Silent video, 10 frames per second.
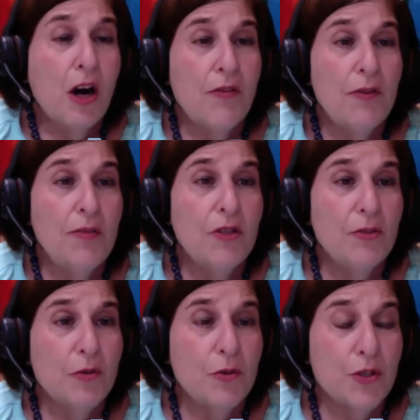Harvey
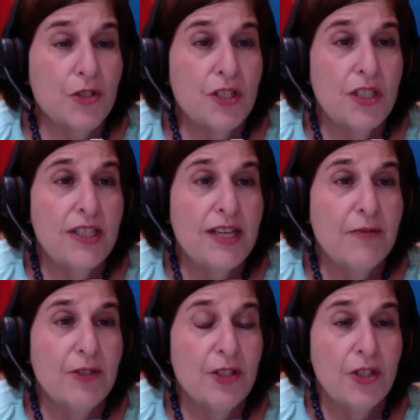Milk, of course, the
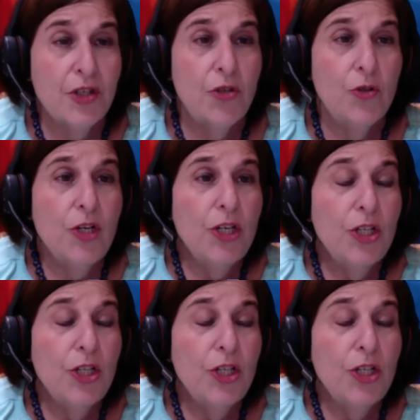San Francisco